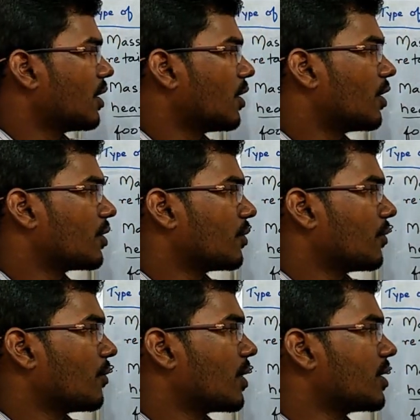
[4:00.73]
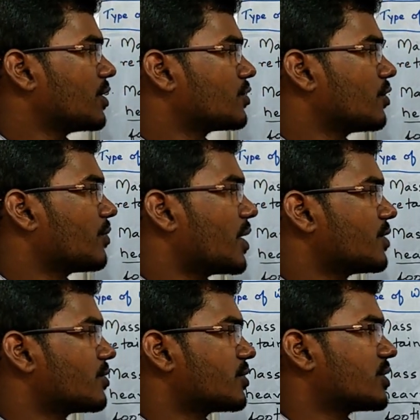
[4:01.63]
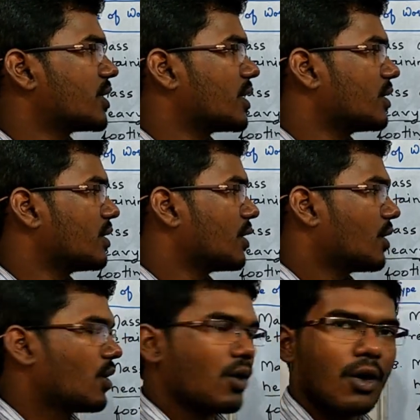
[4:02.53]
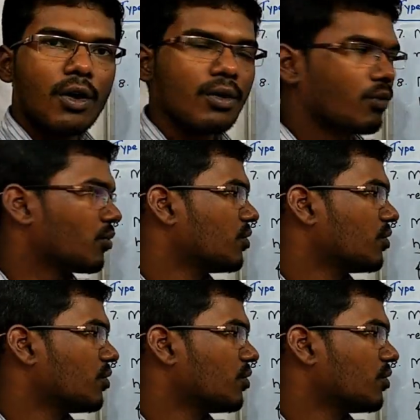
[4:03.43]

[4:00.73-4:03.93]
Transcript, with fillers: or one ratio five ratio ten or